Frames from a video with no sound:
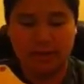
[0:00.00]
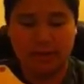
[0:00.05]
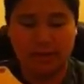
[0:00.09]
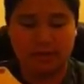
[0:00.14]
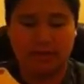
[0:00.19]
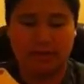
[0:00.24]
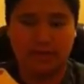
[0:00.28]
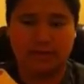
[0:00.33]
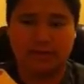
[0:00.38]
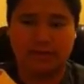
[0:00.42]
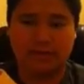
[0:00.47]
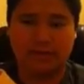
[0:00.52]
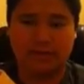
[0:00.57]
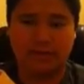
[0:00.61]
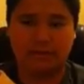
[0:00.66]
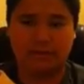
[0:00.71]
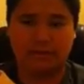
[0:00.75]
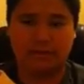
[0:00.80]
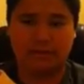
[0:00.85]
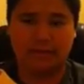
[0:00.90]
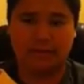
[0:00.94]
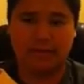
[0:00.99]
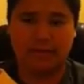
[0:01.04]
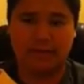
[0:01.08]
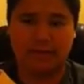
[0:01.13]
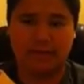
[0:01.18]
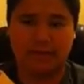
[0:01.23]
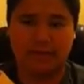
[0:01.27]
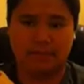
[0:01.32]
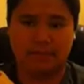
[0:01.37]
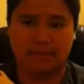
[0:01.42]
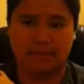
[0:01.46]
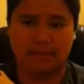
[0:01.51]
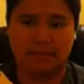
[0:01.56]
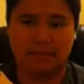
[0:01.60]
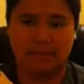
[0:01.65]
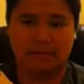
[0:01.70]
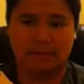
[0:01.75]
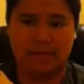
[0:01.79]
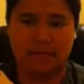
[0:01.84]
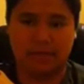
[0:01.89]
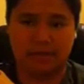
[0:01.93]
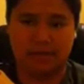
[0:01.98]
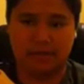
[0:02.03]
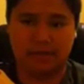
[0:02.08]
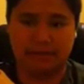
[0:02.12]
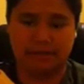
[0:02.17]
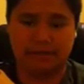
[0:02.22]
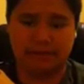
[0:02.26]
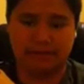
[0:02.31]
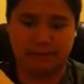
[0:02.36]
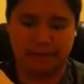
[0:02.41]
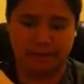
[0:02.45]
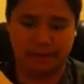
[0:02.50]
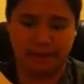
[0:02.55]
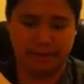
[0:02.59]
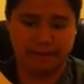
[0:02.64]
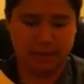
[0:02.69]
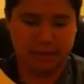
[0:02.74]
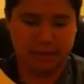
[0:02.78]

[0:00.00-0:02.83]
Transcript: So it's just kind of cool that they came up with that little moniker for me.